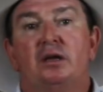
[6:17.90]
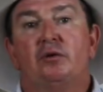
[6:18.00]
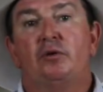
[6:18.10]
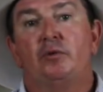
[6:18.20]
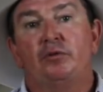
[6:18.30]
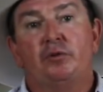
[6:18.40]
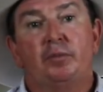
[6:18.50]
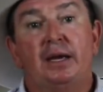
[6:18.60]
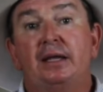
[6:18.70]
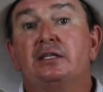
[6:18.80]
remove the
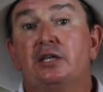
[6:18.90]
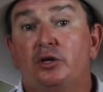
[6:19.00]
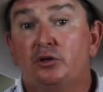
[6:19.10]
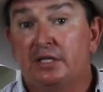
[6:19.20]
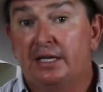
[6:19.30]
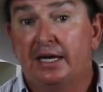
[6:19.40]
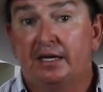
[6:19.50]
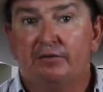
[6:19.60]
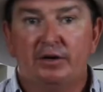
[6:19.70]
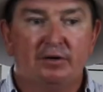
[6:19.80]
pen, so using
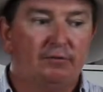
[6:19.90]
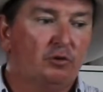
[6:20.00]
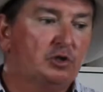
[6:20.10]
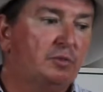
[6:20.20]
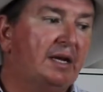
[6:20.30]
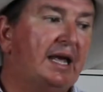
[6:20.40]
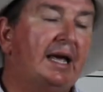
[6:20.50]
negative reinforcement,